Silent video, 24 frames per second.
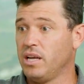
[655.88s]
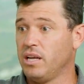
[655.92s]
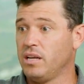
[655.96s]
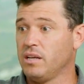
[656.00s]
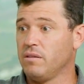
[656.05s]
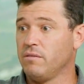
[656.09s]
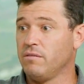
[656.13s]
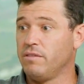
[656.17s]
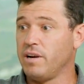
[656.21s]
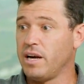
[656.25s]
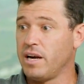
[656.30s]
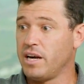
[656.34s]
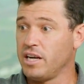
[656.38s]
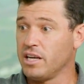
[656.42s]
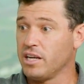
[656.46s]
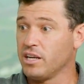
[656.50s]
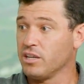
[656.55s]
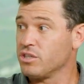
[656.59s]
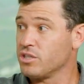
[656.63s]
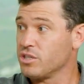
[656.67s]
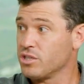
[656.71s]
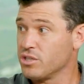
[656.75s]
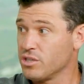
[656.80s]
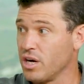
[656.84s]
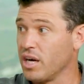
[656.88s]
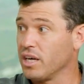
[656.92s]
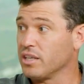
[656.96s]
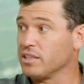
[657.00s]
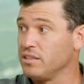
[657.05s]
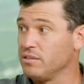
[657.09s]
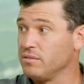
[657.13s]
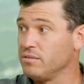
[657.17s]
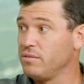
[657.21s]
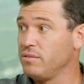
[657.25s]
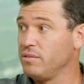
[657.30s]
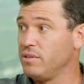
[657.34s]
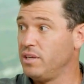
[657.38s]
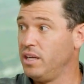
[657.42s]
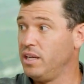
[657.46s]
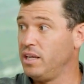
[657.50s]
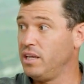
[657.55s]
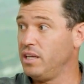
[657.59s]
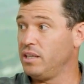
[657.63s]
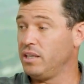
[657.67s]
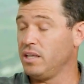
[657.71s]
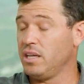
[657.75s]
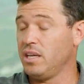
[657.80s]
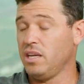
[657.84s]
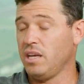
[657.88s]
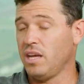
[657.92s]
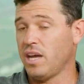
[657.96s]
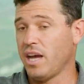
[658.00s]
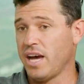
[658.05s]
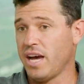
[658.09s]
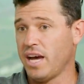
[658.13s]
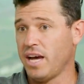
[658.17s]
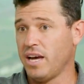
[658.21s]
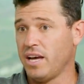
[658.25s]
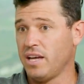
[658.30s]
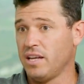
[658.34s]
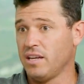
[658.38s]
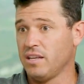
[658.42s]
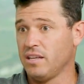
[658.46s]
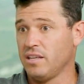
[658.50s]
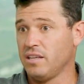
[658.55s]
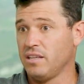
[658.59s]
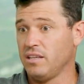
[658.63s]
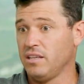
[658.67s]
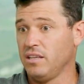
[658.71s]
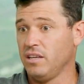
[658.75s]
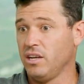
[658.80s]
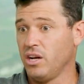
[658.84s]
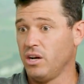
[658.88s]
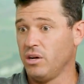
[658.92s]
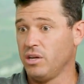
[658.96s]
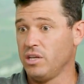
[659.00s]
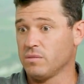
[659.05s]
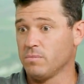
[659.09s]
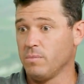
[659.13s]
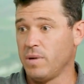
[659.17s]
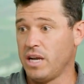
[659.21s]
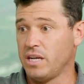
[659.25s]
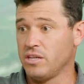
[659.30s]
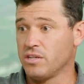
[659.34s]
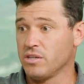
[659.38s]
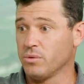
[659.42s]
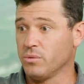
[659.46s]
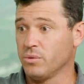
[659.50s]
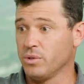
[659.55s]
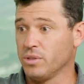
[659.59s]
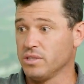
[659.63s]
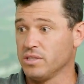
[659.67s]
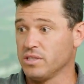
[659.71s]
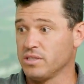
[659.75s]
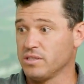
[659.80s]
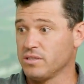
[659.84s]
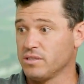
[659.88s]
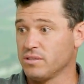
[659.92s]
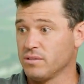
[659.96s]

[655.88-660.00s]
very constructive. And he had, you know, his major was